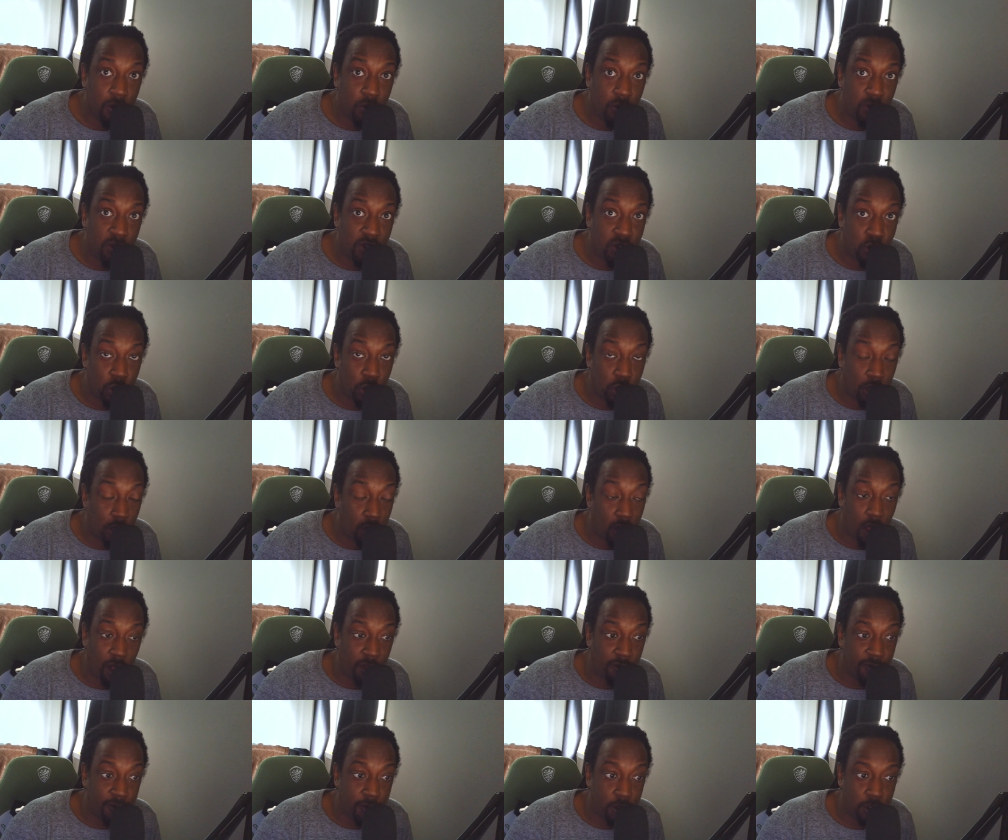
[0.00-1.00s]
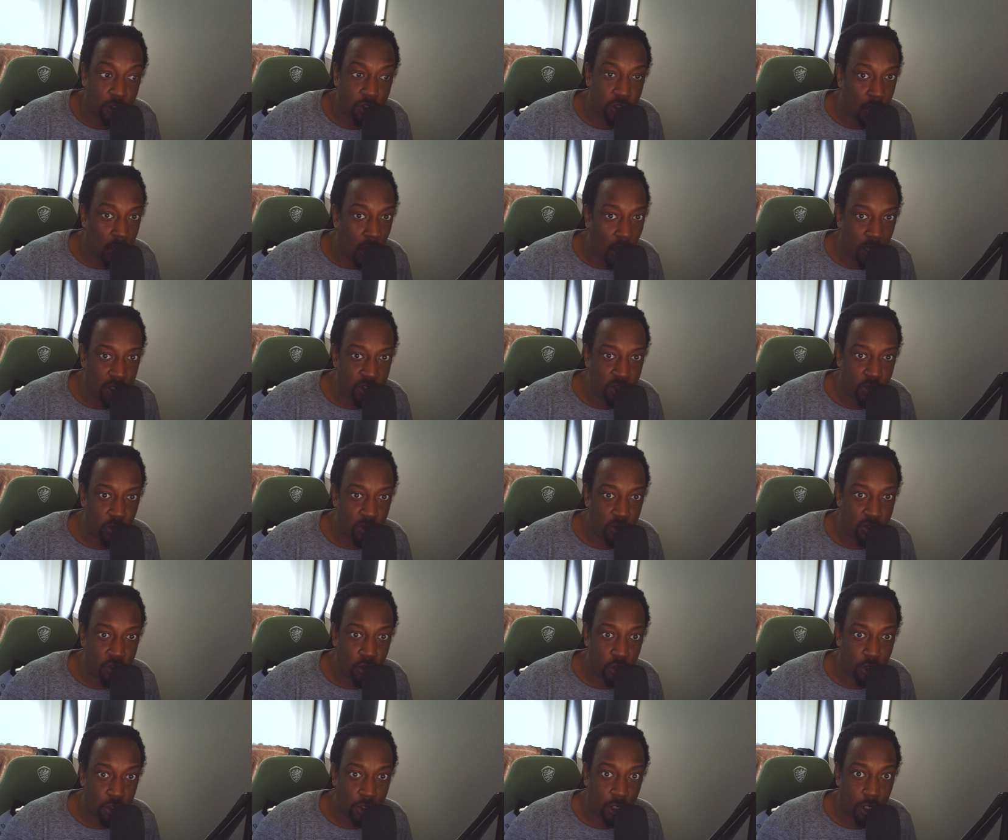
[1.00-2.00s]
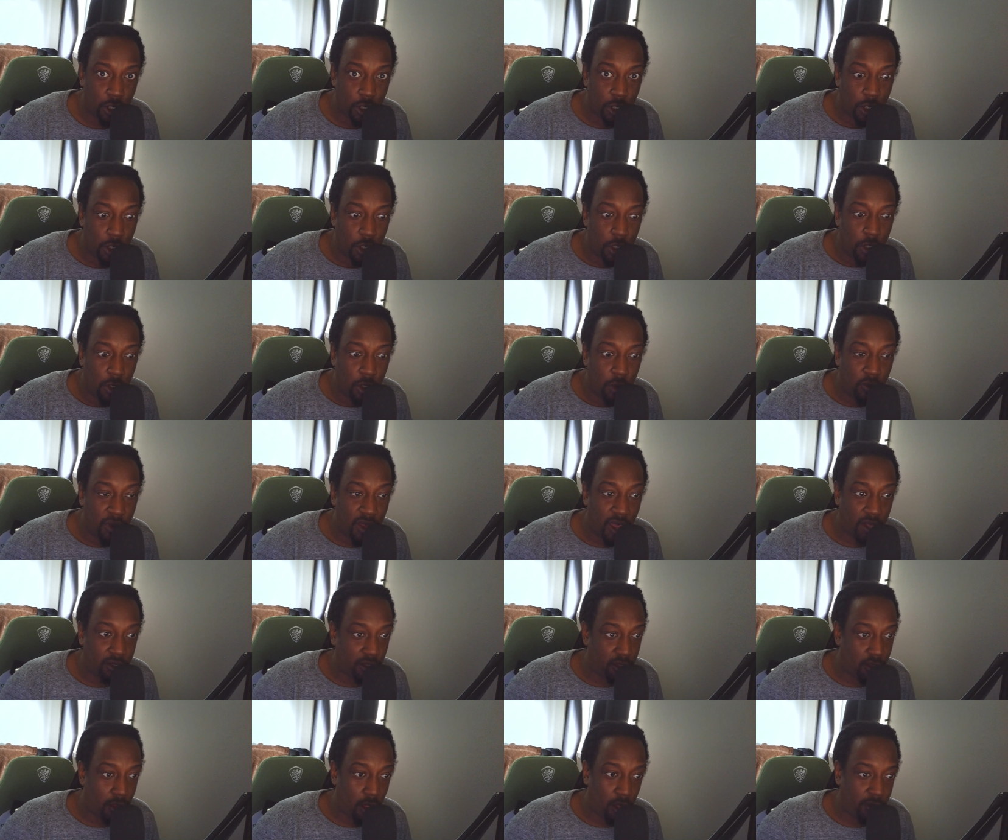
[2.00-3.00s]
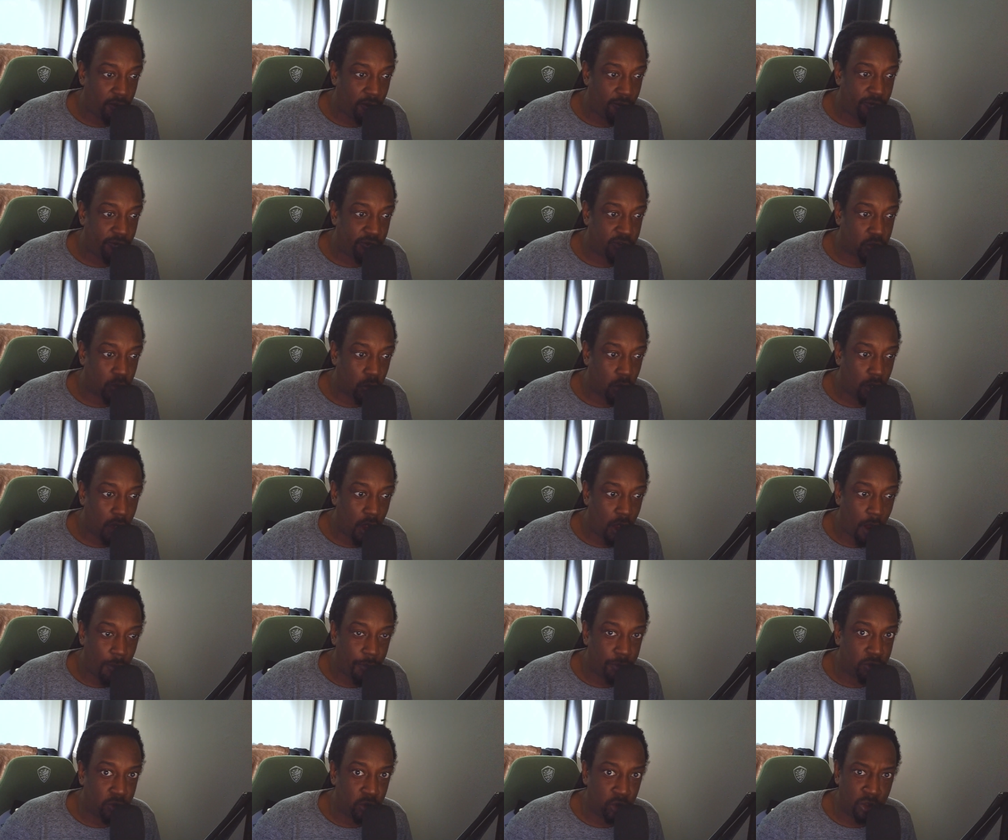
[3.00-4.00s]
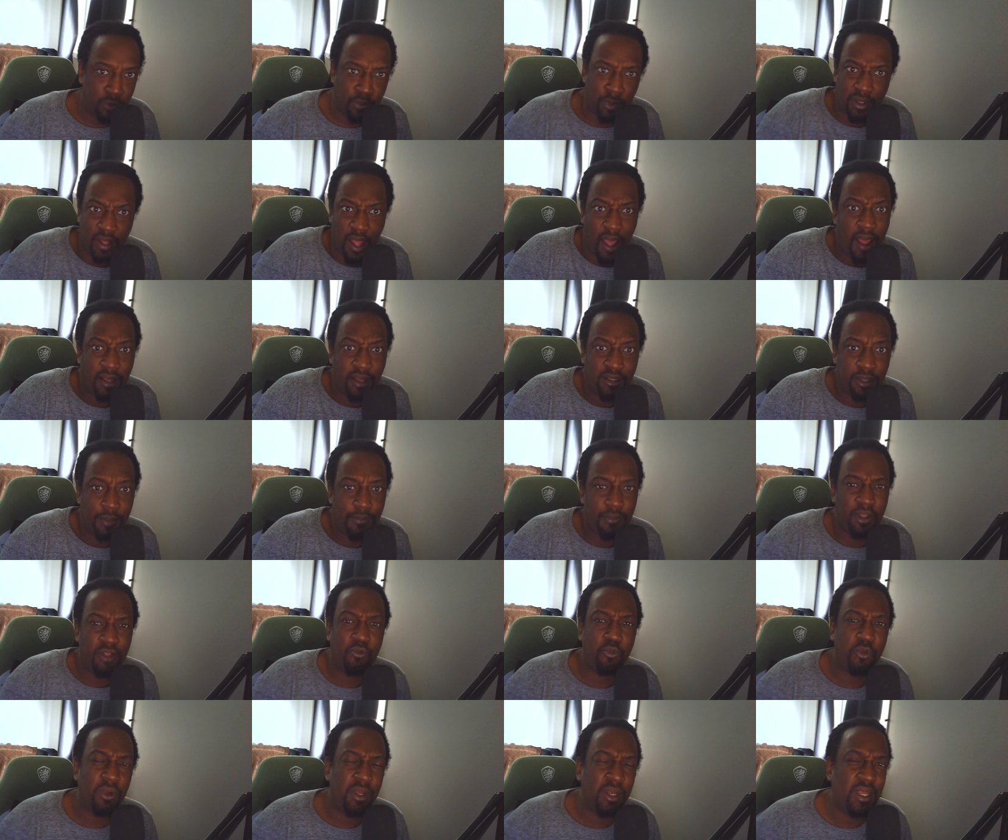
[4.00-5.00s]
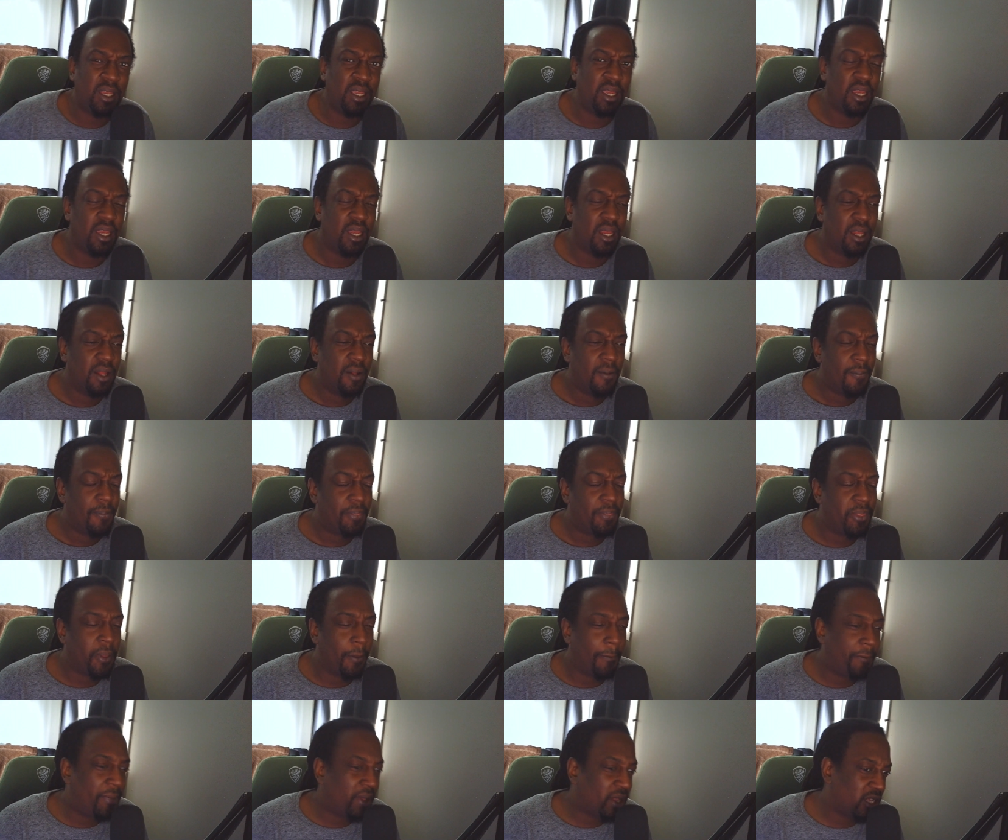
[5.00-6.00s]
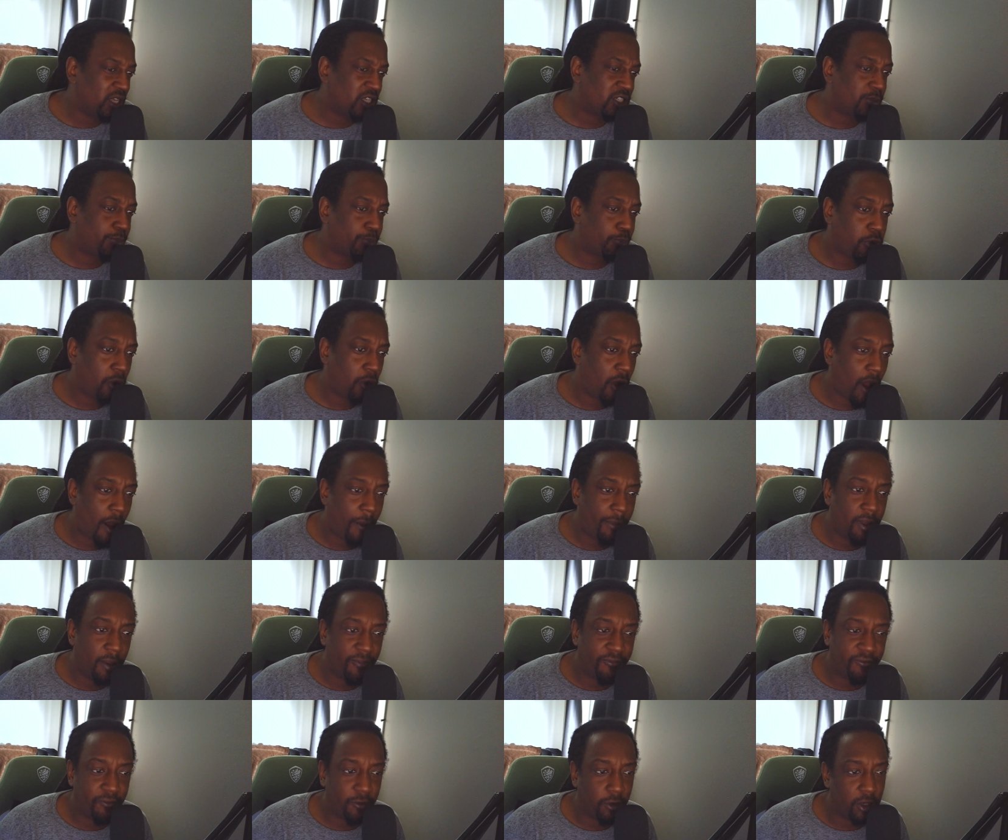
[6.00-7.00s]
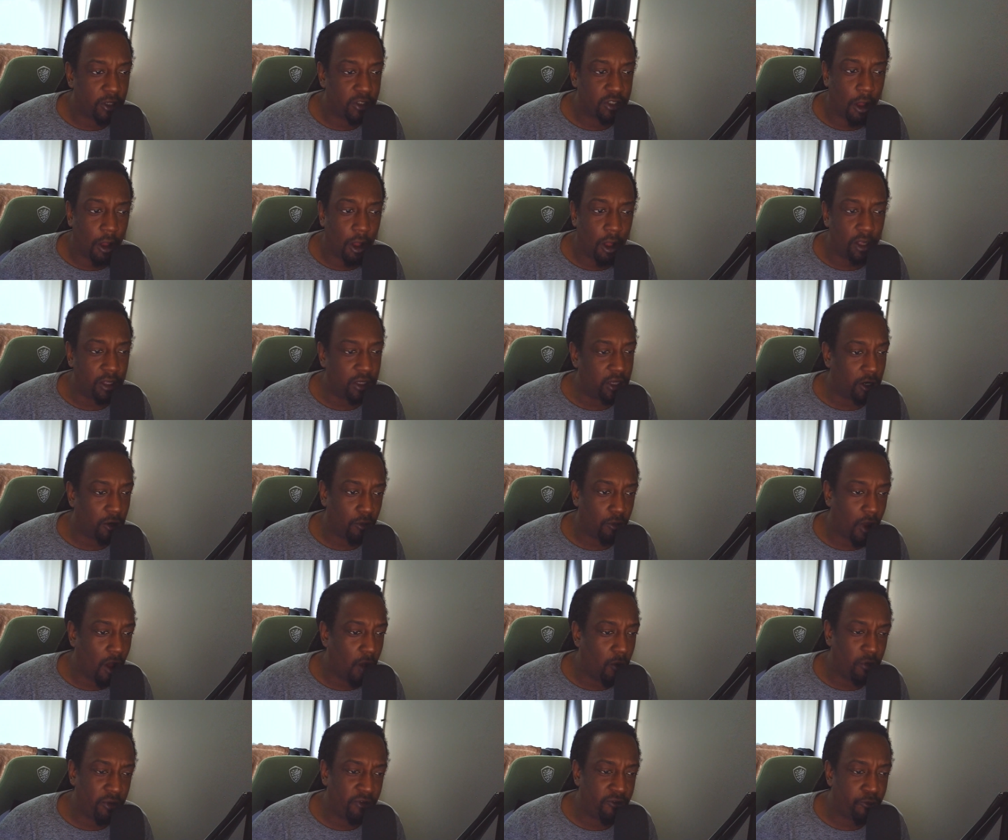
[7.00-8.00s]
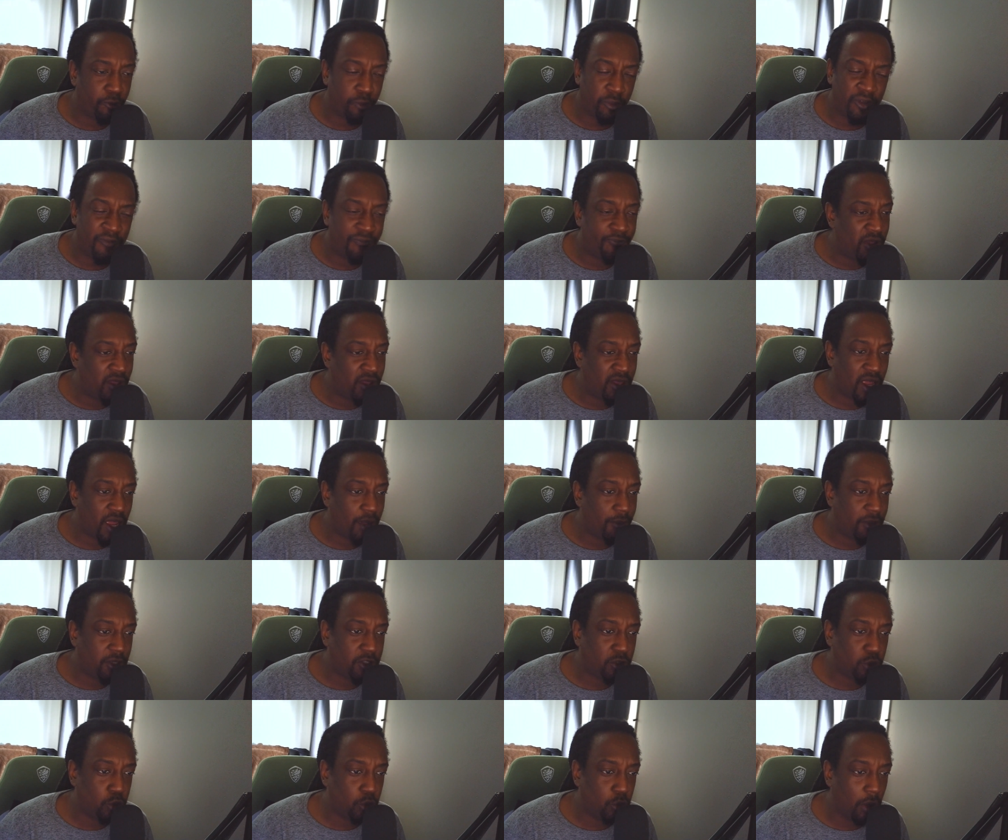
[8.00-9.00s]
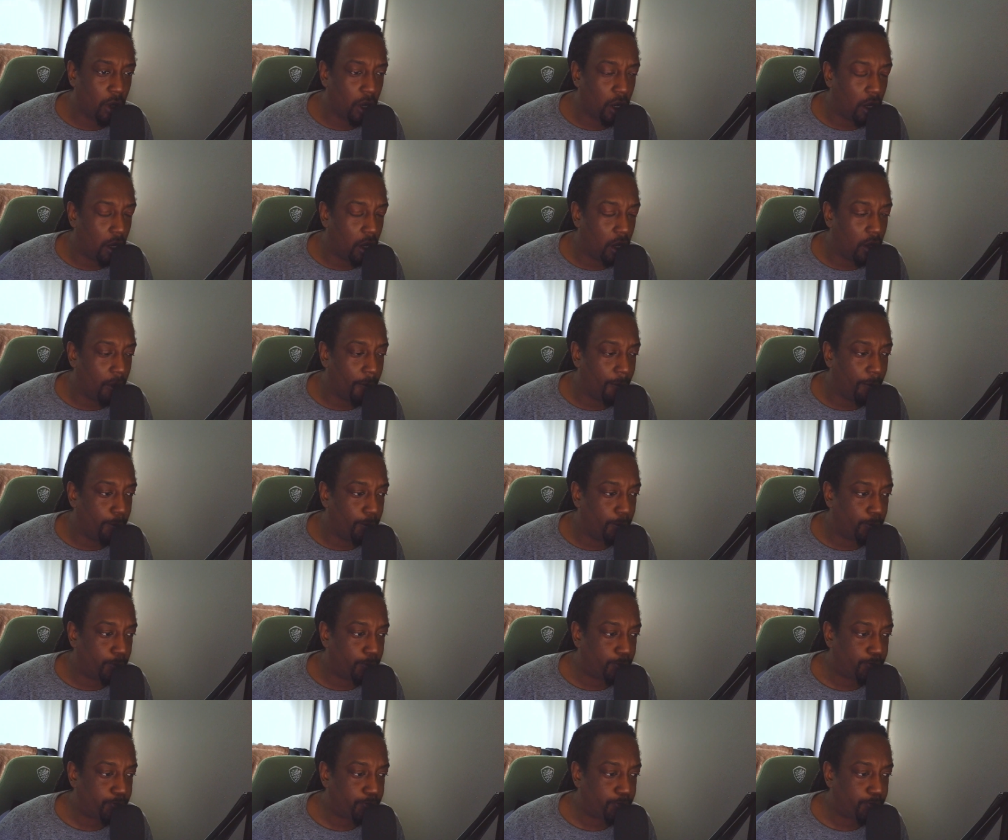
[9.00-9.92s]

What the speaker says: We took a lot of good shots. We had a lot of scoring opportunities, but that hasn't been really the biggest problem for us all year round. We've been able to